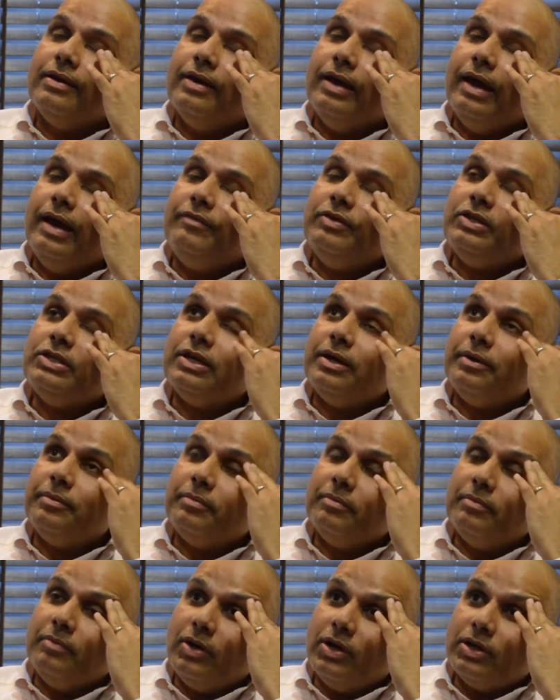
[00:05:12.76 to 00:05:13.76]
every
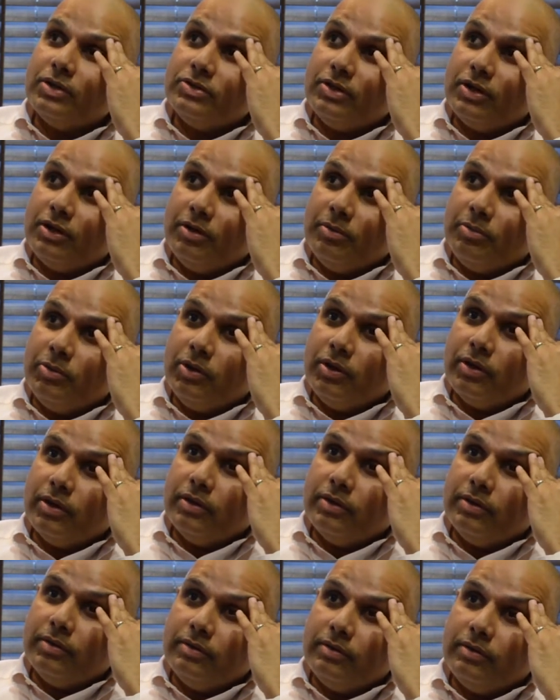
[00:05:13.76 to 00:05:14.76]
time Mark Zuckerberg